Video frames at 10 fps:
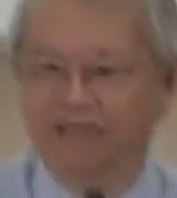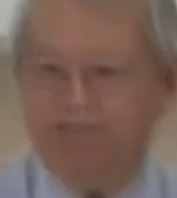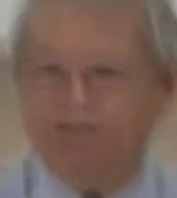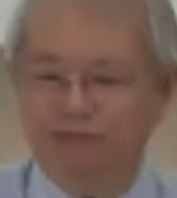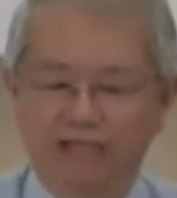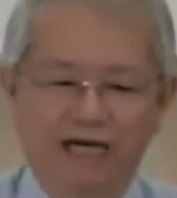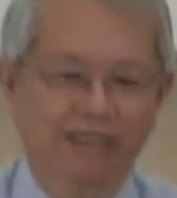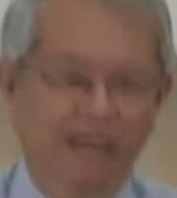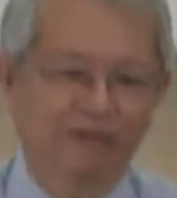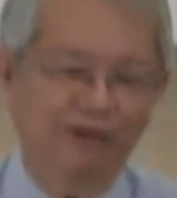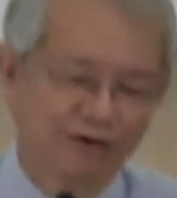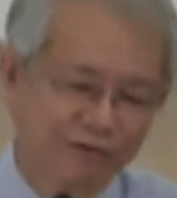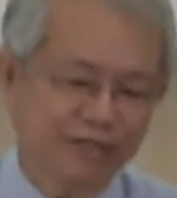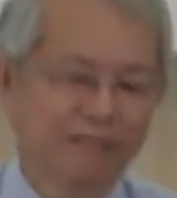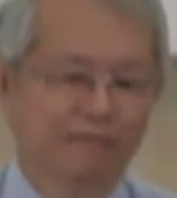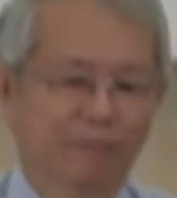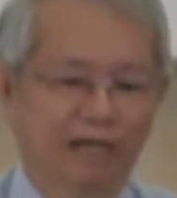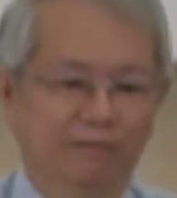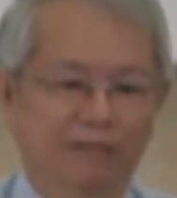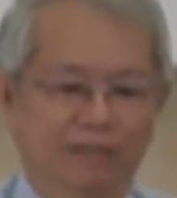so that I can read the
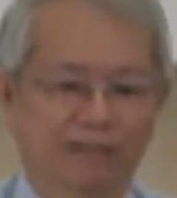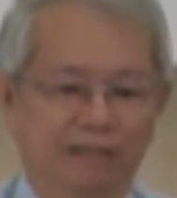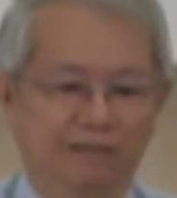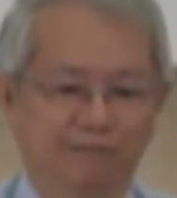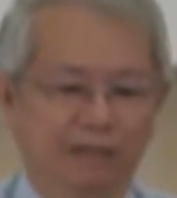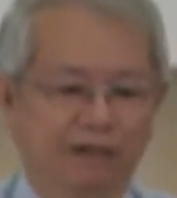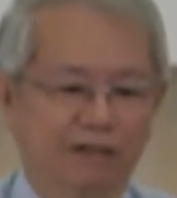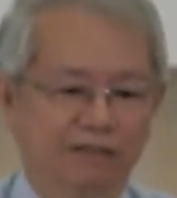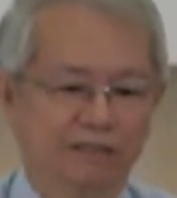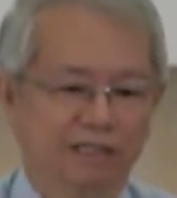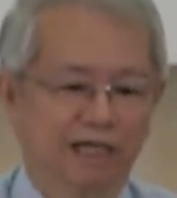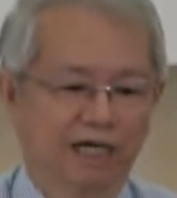Bible because